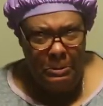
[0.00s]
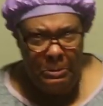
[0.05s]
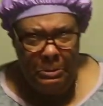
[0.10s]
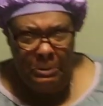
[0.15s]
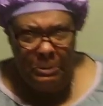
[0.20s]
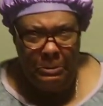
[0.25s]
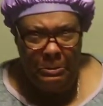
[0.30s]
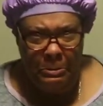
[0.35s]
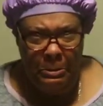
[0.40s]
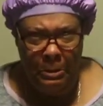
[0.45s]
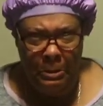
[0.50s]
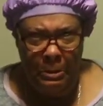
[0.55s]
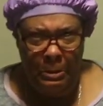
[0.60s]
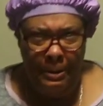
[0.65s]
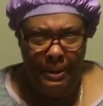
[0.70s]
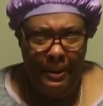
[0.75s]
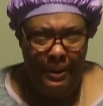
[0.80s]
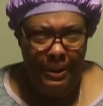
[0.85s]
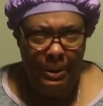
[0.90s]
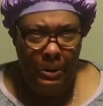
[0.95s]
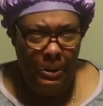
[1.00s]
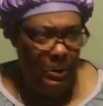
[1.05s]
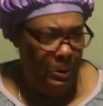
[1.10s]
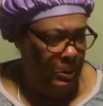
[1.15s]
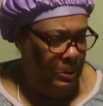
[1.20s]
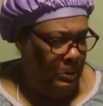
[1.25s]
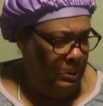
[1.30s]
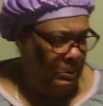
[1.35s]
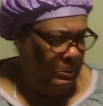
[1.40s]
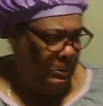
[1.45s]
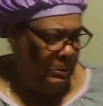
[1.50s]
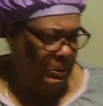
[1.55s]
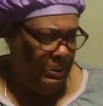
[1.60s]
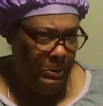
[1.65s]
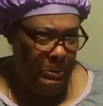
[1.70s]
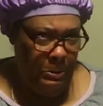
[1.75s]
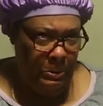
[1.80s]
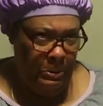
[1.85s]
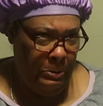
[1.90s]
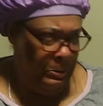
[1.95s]
can't have that. Your
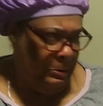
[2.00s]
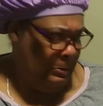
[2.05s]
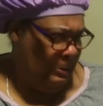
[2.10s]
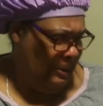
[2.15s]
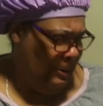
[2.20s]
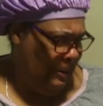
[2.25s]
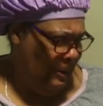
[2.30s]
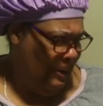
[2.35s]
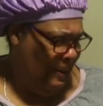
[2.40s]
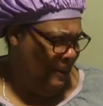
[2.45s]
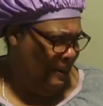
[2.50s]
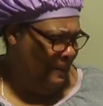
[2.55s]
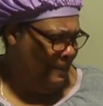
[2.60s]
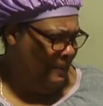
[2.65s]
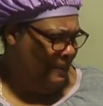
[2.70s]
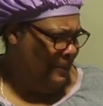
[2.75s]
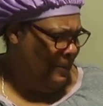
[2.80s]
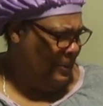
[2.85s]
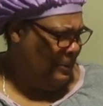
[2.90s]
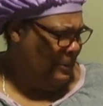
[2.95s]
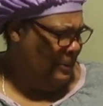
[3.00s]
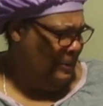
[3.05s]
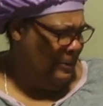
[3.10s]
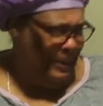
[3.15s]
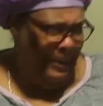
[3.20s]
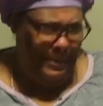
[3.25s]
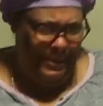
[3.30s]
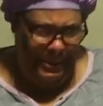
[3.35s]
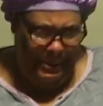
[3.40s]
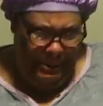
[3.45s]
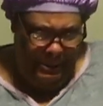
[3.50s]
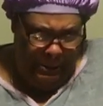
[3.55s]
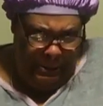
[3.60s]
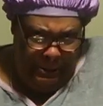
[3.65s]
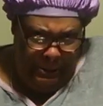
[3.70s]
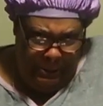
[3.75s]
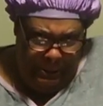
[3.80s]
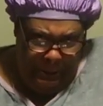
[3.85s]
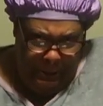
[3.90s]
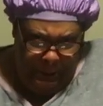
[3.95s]
liver. Miss
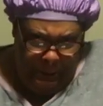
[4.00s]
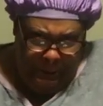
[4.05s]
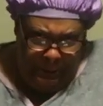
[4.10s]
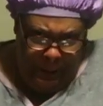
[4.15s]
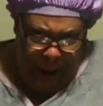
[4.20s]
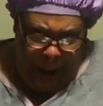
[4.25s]
Ellouise.